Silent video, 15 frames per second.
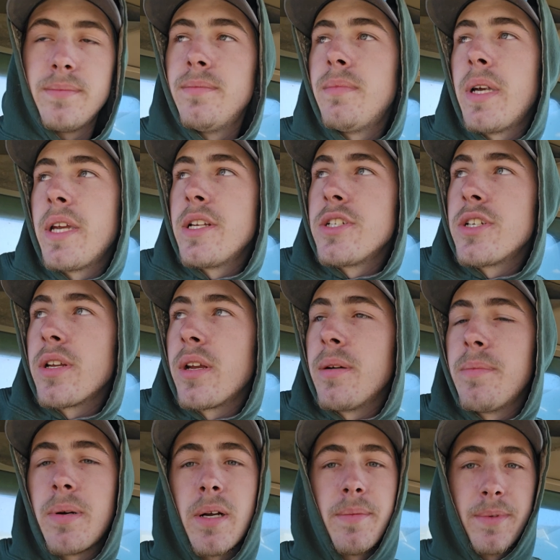my engine
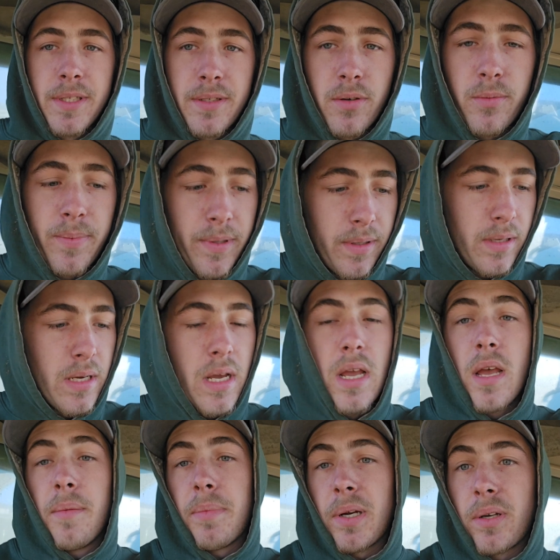compartment's open.
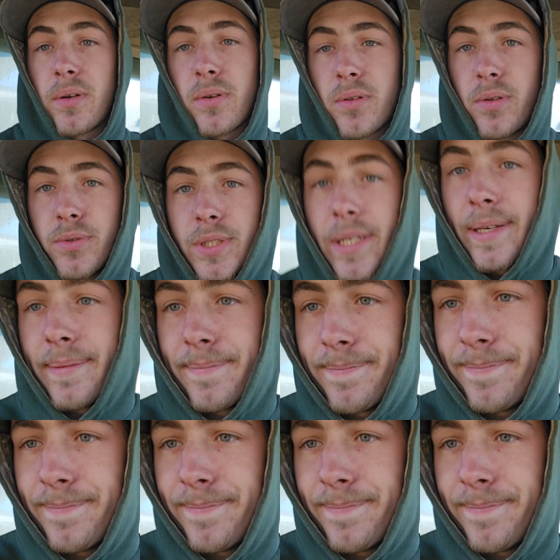Better go close that.